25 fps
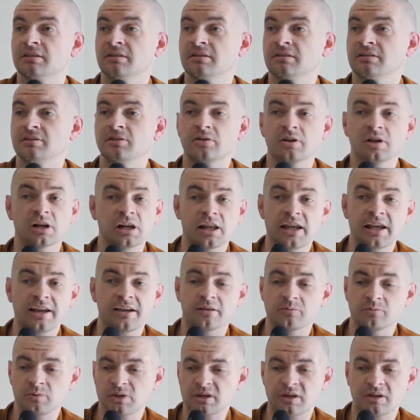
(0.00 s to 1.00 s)
you're a
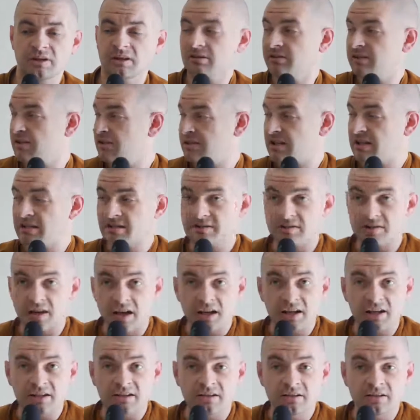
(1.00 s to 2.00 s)
clown, we don't... You see the
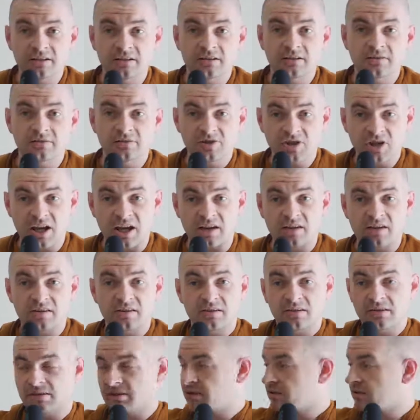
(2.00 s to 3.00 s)
sign? Cheques.
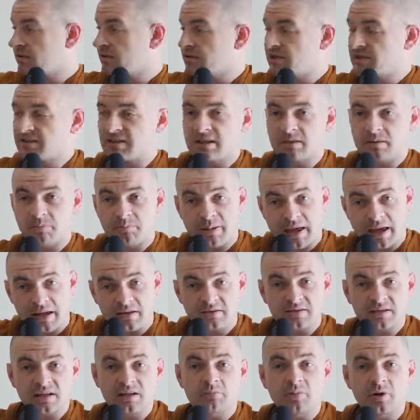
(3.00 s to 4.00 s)
You see the
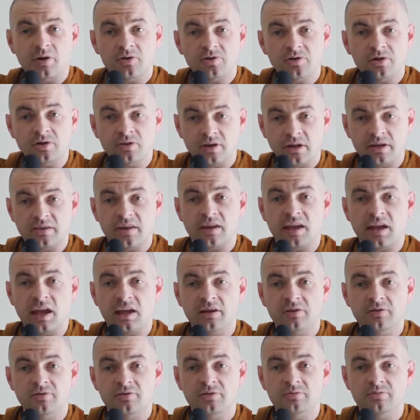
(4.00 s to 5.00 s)
bouncing motion like the
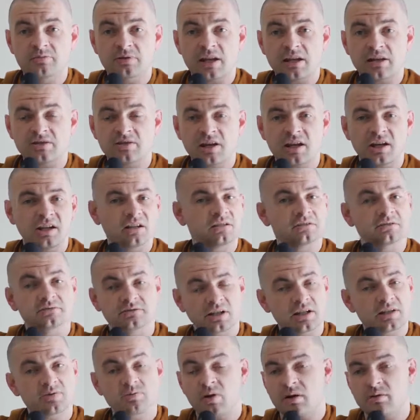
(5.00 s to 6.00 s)
kangaroo with that cheque?
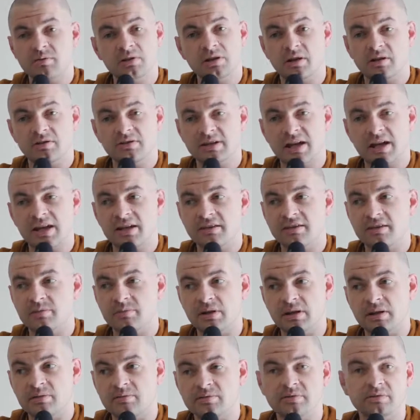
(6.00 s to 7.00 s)
That's why we don't take them
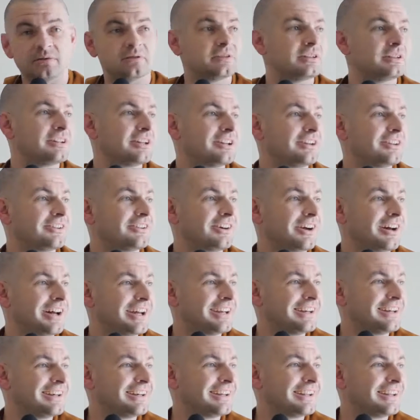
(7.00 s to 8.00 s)
anymore,
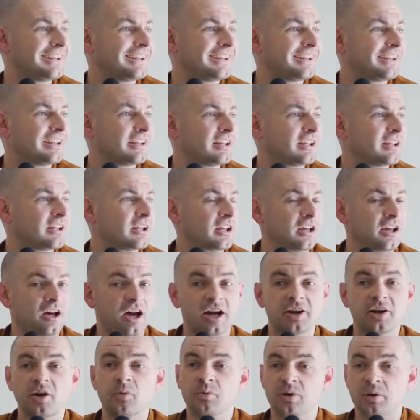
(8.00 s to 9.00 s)
right? I
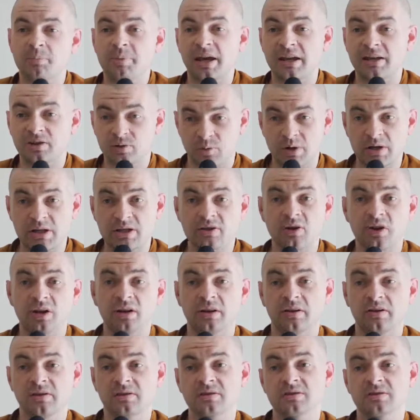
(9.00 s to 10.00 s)
don't want to pay
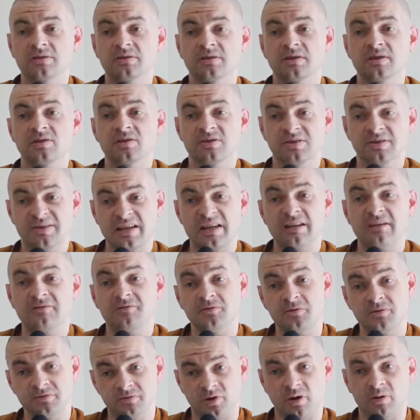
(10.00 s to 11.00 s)
$20 to see if
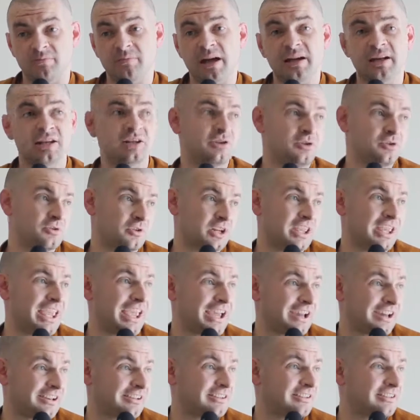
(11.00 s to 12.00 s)
you've got money in your account,